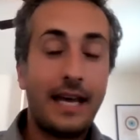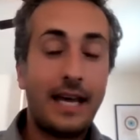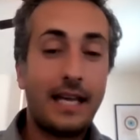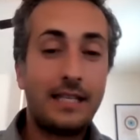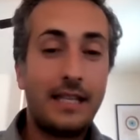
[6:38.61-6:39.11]

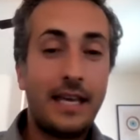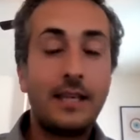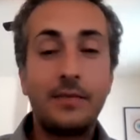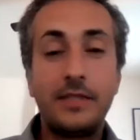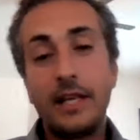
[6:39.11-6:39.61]
And they
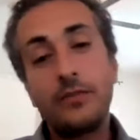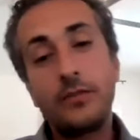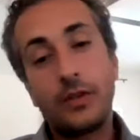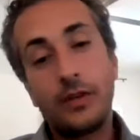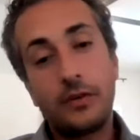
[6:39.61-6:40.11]

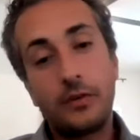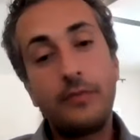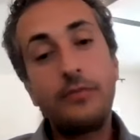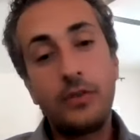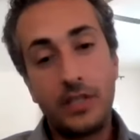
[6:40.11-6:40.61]
themselves are
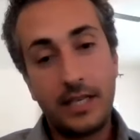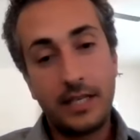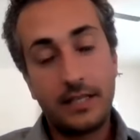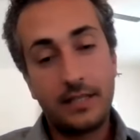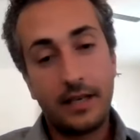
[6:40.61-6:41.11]

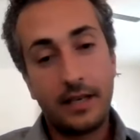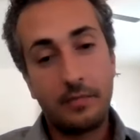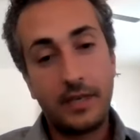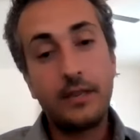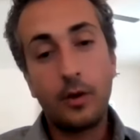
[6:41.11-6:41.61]
refugees,
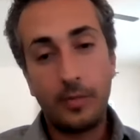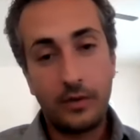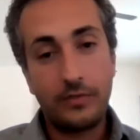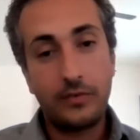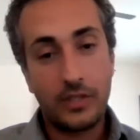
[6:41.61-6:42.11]
um,
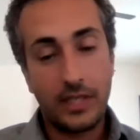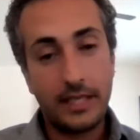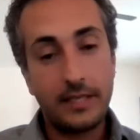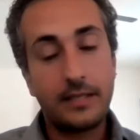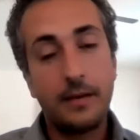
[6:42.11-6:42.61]
Ethiopian
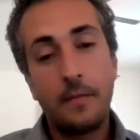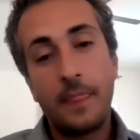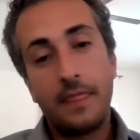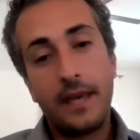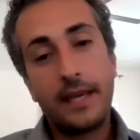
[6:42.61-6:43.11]
refugees.
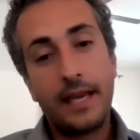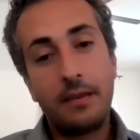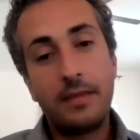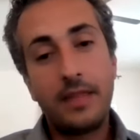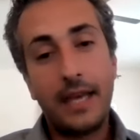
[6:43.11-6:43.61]
They
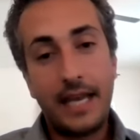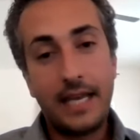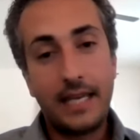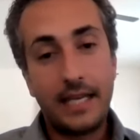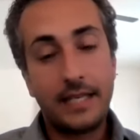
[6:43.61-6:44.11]
came in the
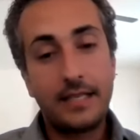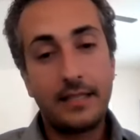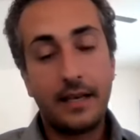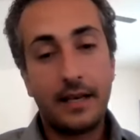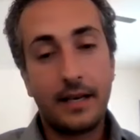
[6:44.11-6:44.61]

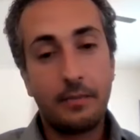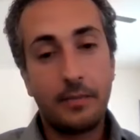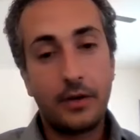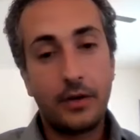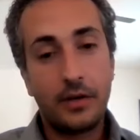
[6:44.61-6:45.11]
80s.
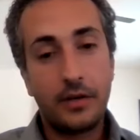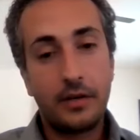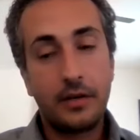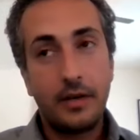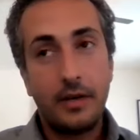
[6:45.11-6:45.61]
Um,
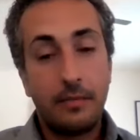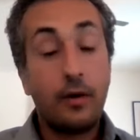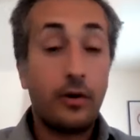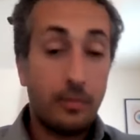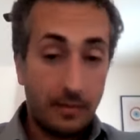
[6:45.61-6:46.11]
her
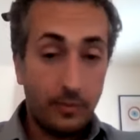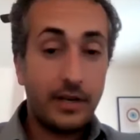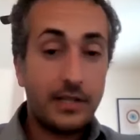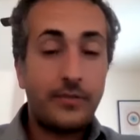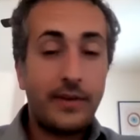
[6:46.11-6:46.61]
or
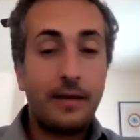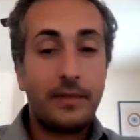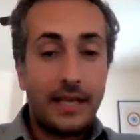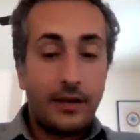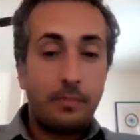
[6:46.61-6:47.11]
Meymuna's
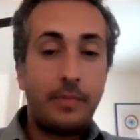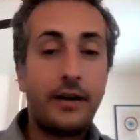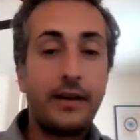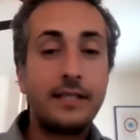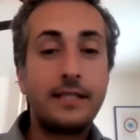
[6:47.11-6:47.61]
family, her
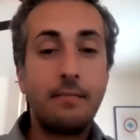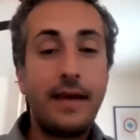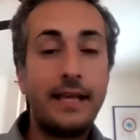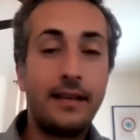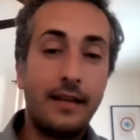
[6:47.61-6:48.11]
parents
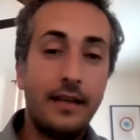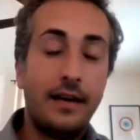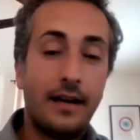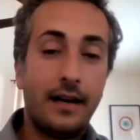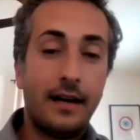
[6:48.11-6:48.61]
met
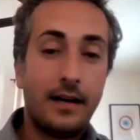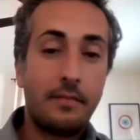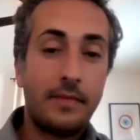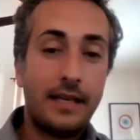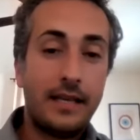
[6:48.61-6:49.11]

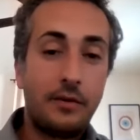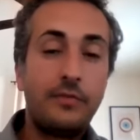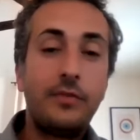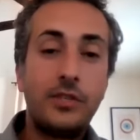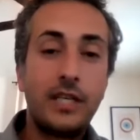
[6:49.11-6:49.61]
um, in a
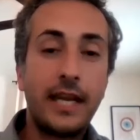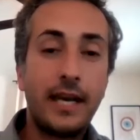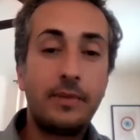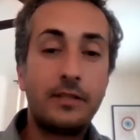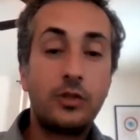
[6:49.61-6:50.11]
refugee
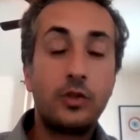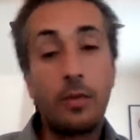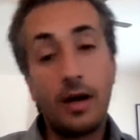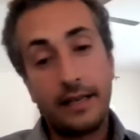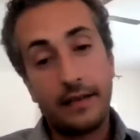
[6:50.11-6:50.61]
camp in
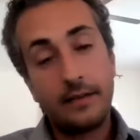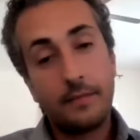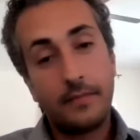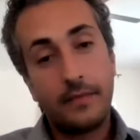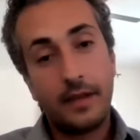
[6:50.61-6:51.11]
Somalia.
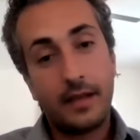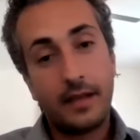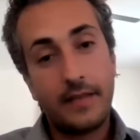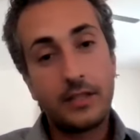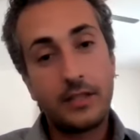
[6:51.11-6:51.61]

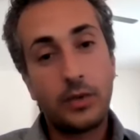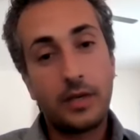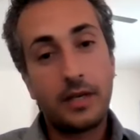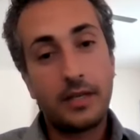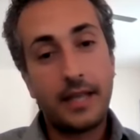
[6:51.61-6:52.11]
Uh, that's
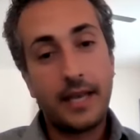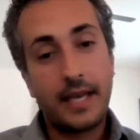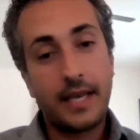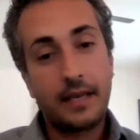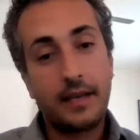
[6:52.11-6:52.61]
where
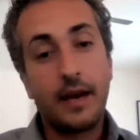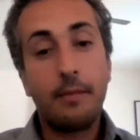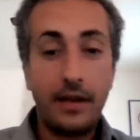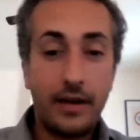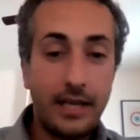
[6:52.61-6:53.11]
they
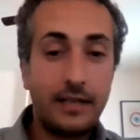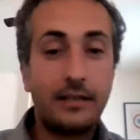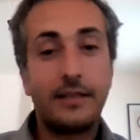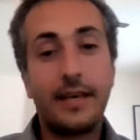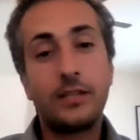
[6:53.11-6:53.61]
got married.
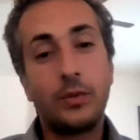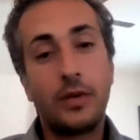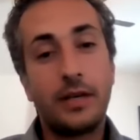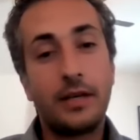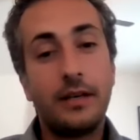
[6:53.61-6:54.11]
That's
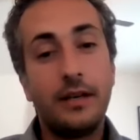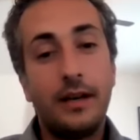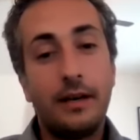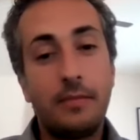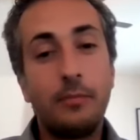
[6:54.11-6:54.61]
where
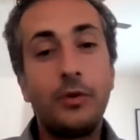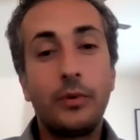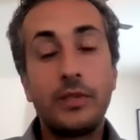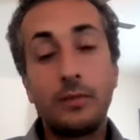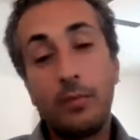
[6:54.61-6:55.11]

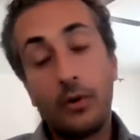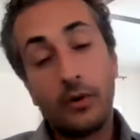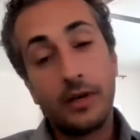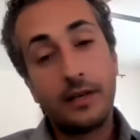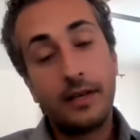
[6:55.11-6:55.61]
Meymuna was
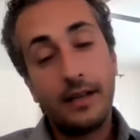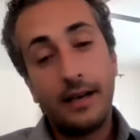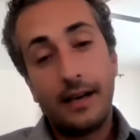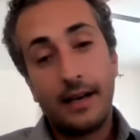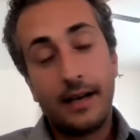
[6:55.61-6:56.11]
born.
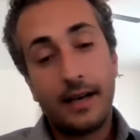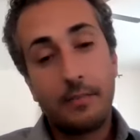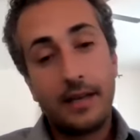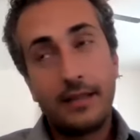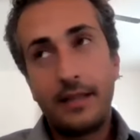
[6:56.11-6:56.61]

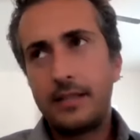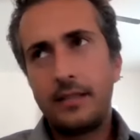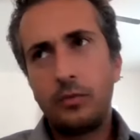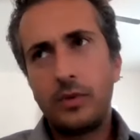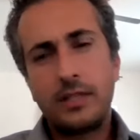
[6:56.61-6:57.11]
Um, and
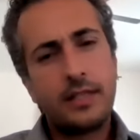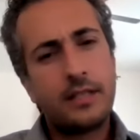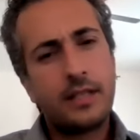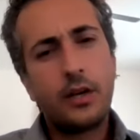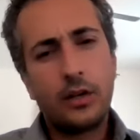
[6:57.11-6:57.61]
this was
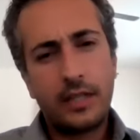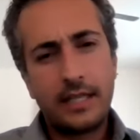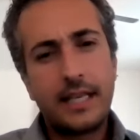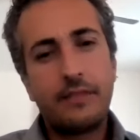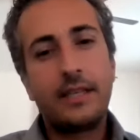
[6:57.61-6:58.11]
in the early
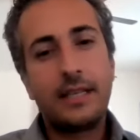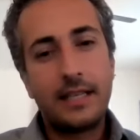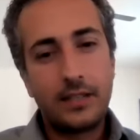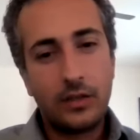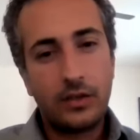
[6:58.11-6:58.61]

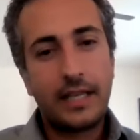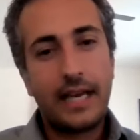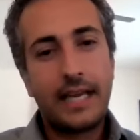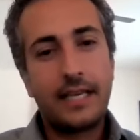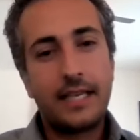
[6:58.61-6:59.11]
70s, early
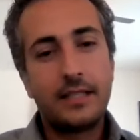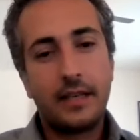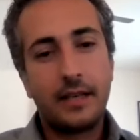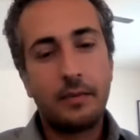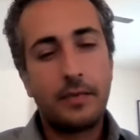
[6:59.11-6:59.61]
80s,
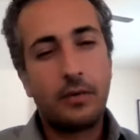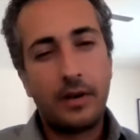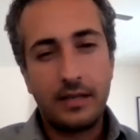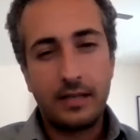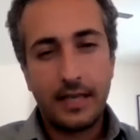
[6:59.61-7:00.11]
um,
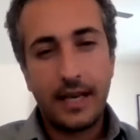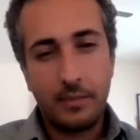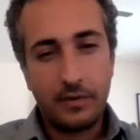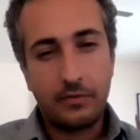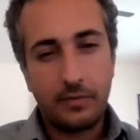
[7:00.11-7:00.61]
around the
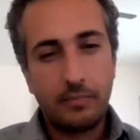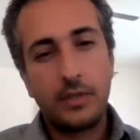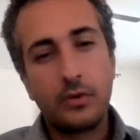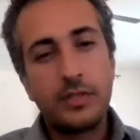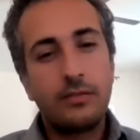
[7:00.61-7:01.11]
time of
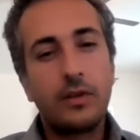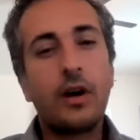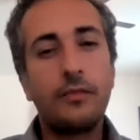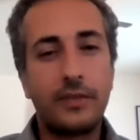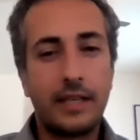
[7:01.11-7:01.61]
you know civil
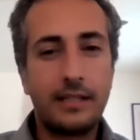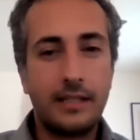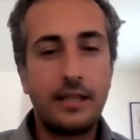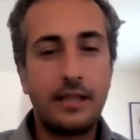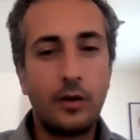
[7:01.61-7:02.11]
conflict
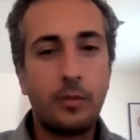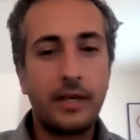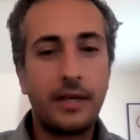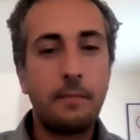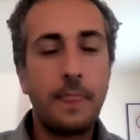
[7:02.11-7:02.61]
in
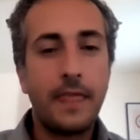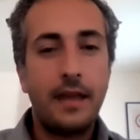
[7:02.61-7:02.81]
Ethiopia.